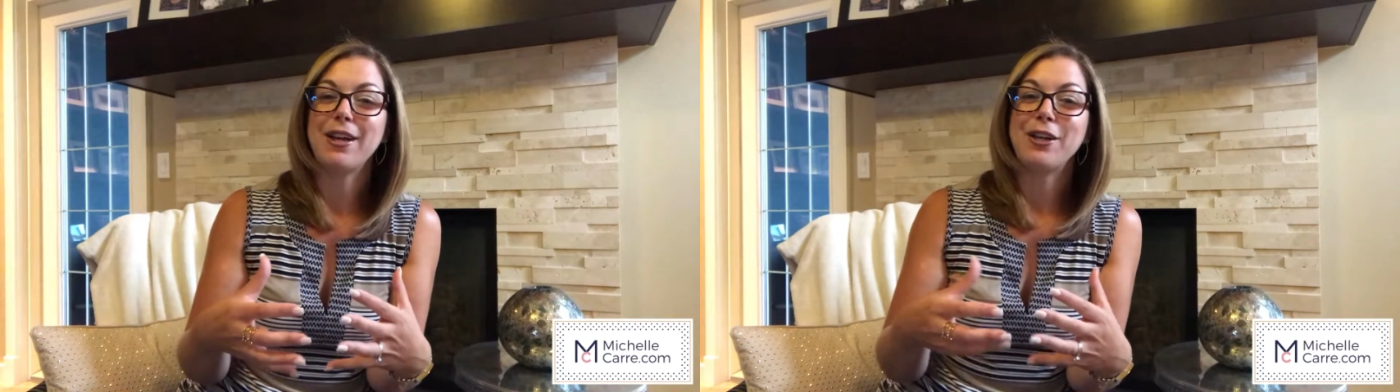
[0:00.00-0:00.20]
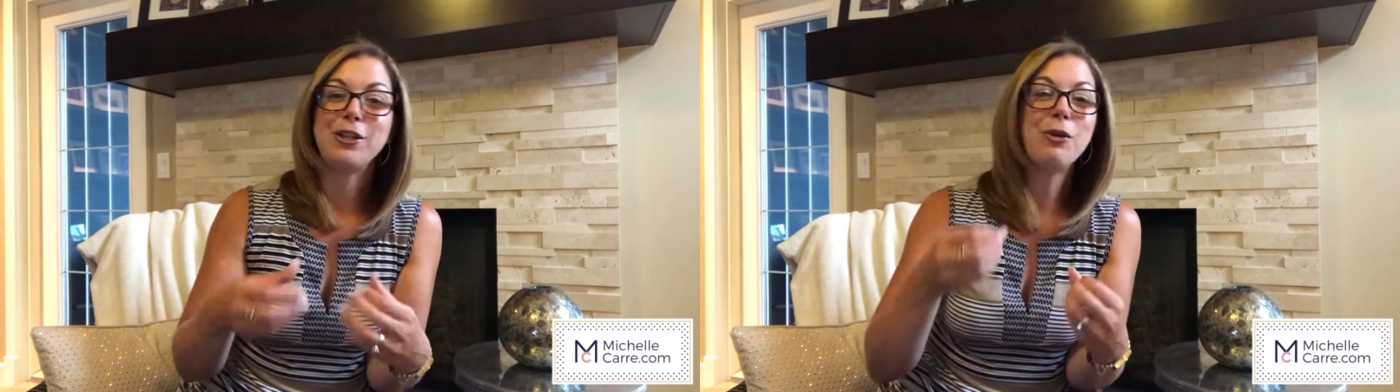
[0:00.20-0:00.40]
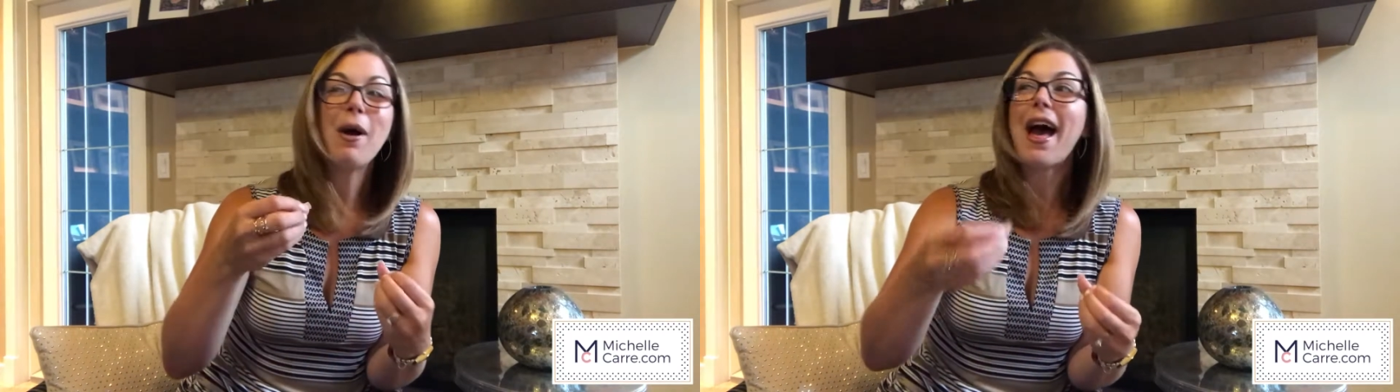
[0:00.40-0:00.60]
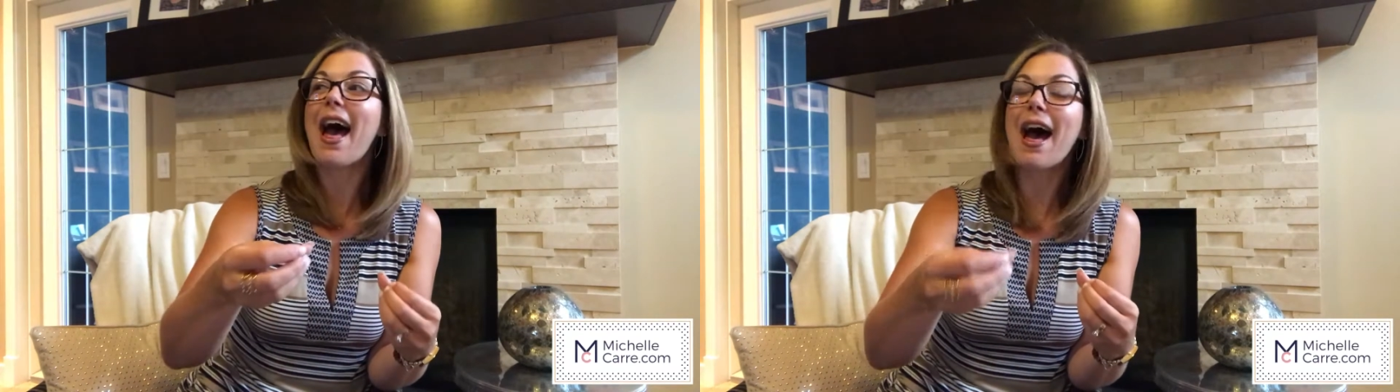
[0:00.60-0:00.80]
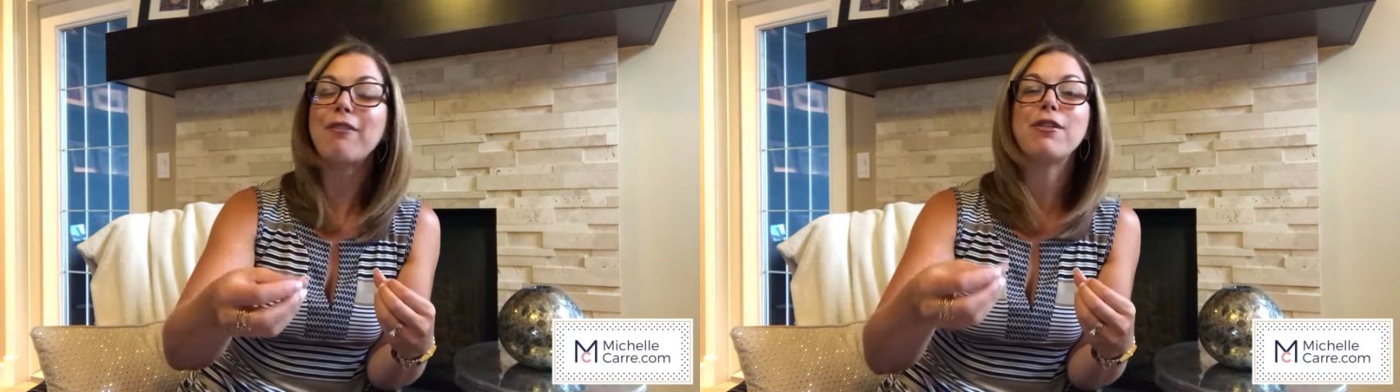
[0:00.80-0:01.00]
You
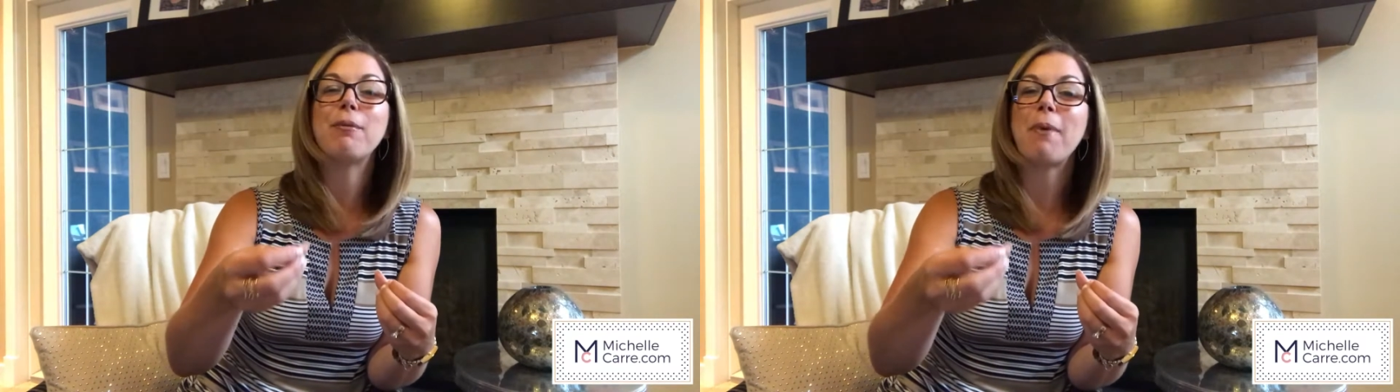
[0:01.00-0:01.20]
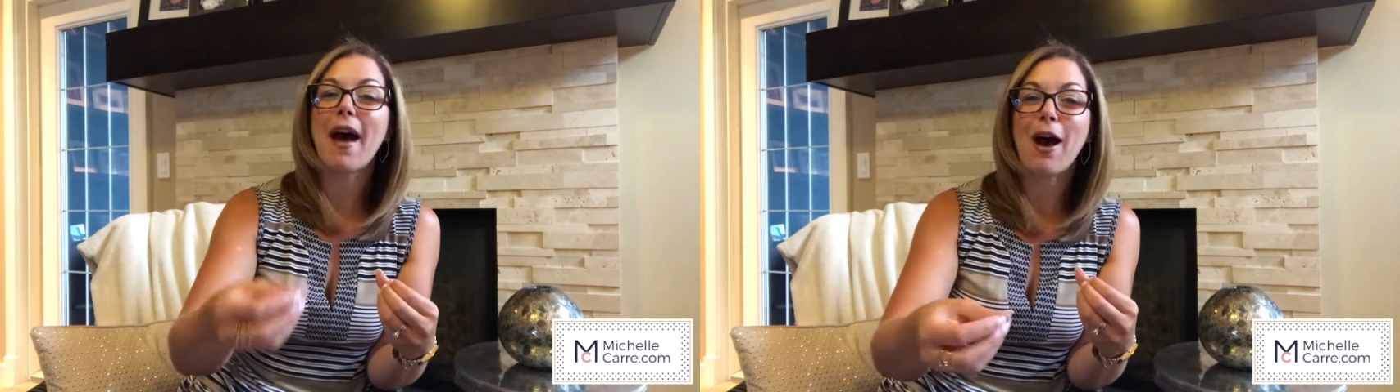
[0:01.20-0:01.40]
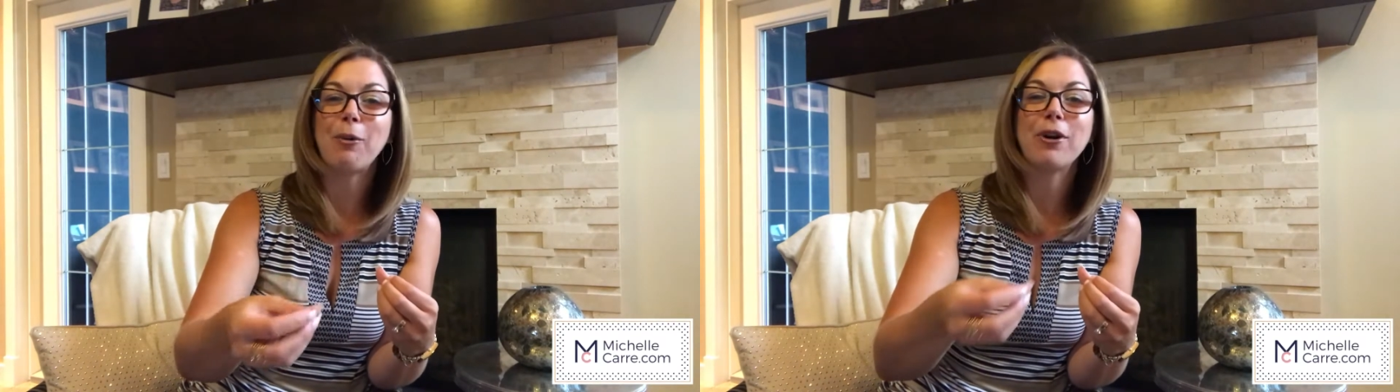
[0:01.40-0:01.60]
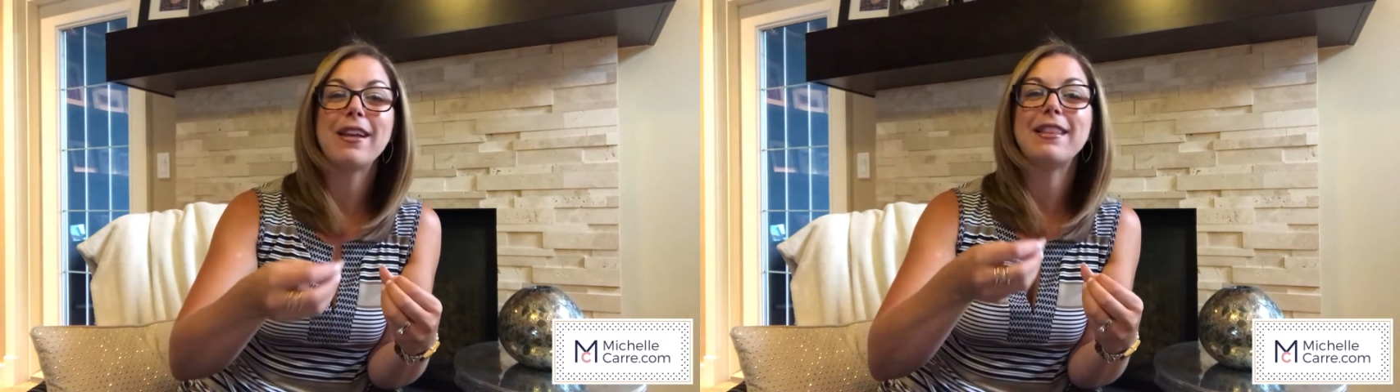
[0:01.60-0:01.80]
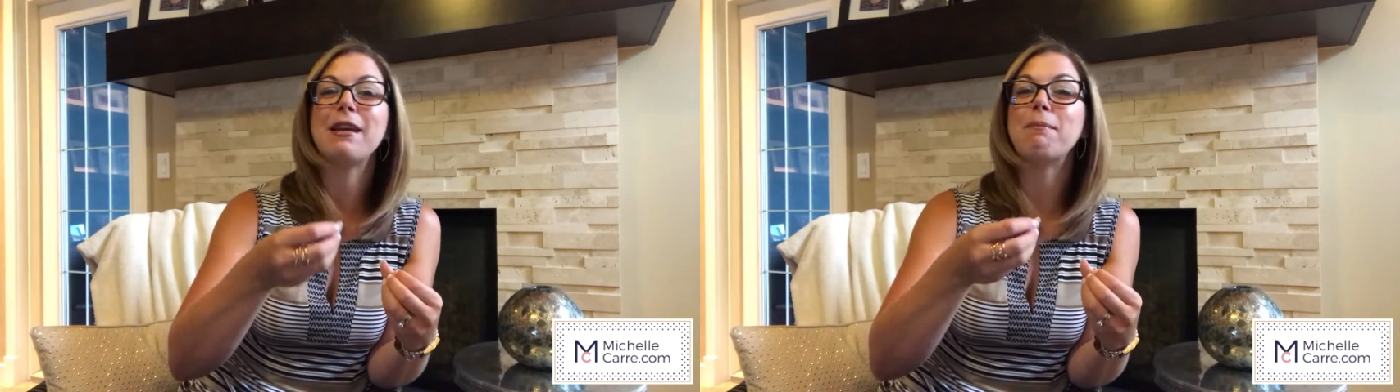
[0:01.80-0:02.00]
have the power
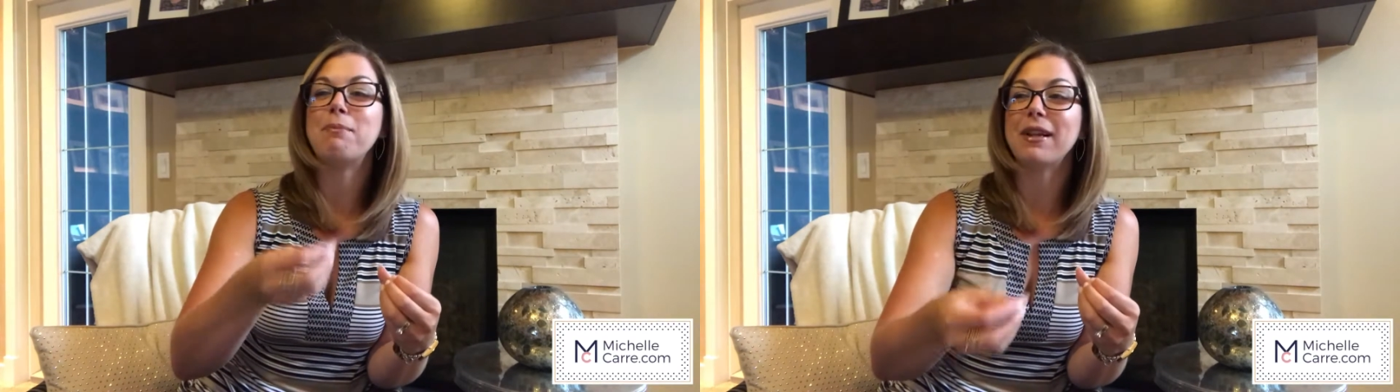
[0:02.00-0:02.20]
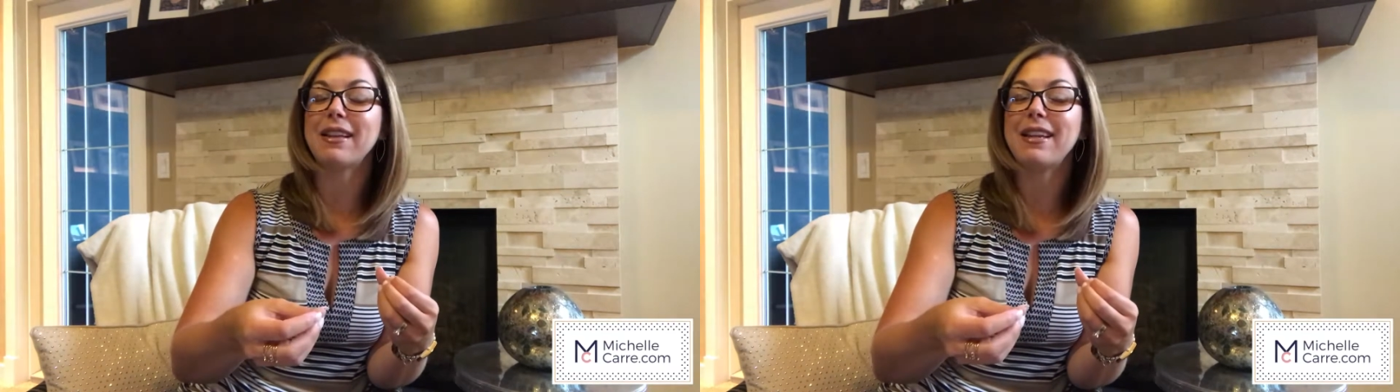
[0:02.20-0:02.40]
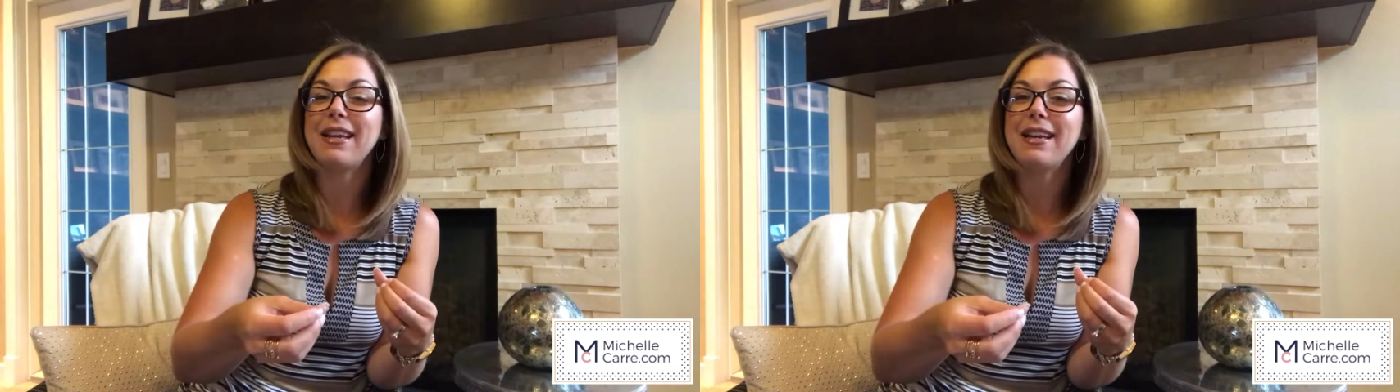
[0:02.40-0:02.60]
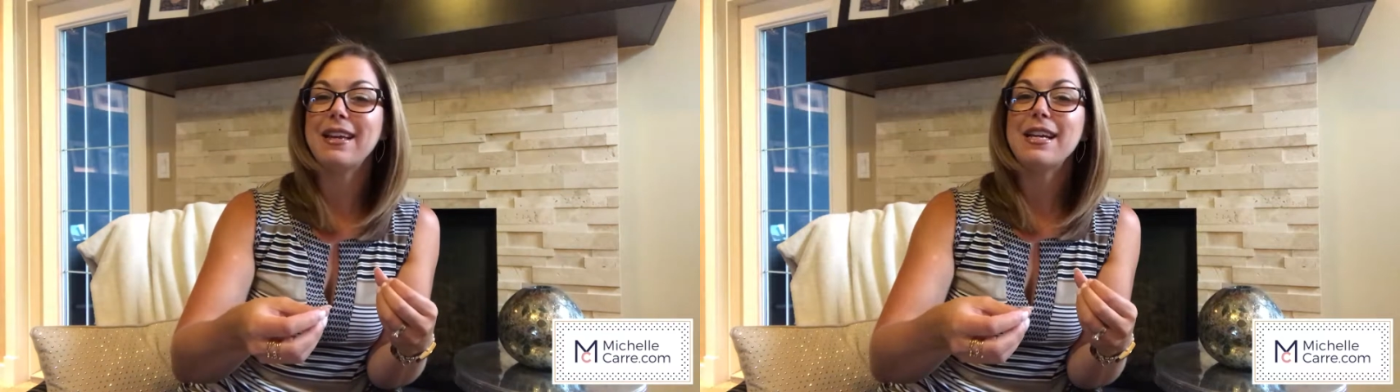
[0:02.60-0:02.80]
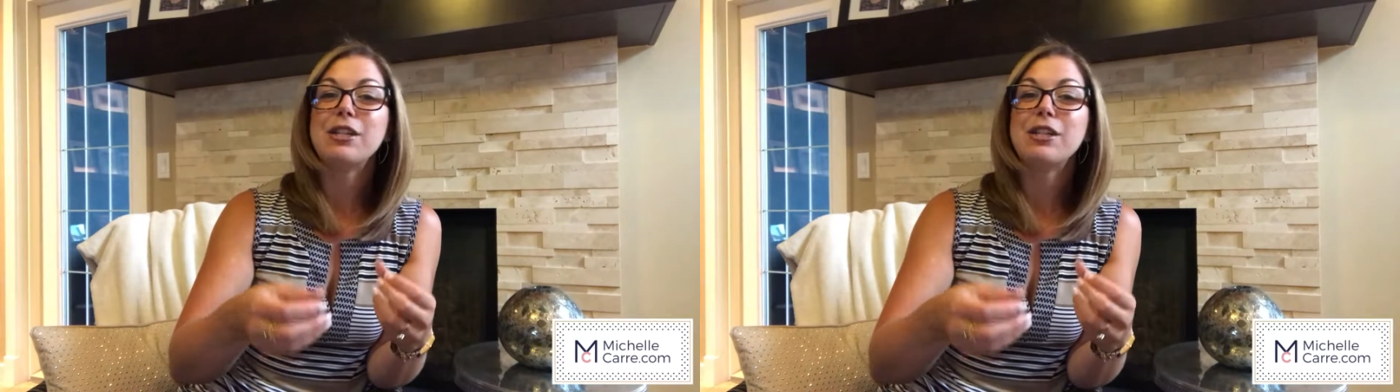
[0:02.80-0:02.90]
and the ability